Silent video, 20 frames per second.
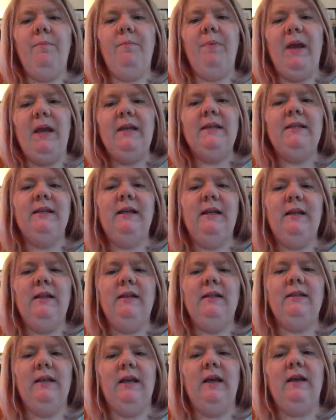
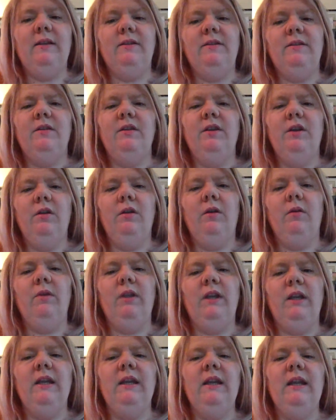basically said, you know,
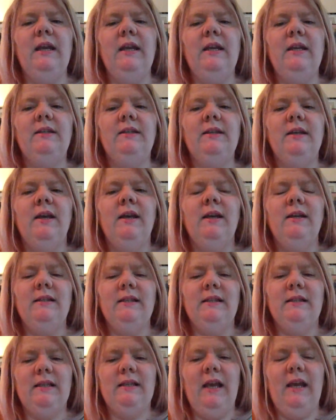you need
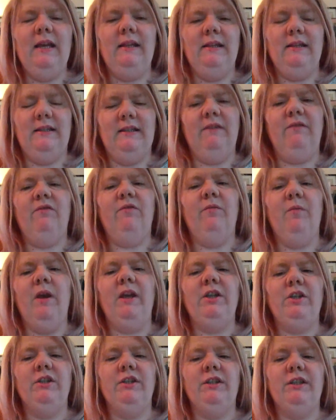to take this
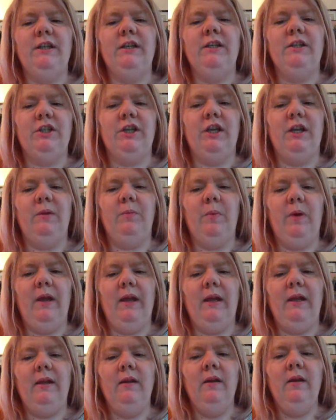information to your
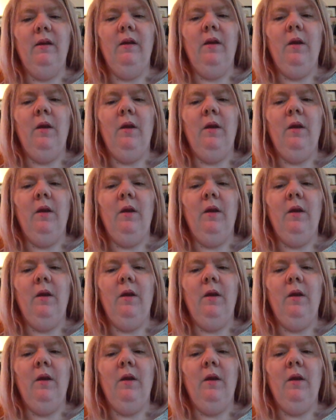GP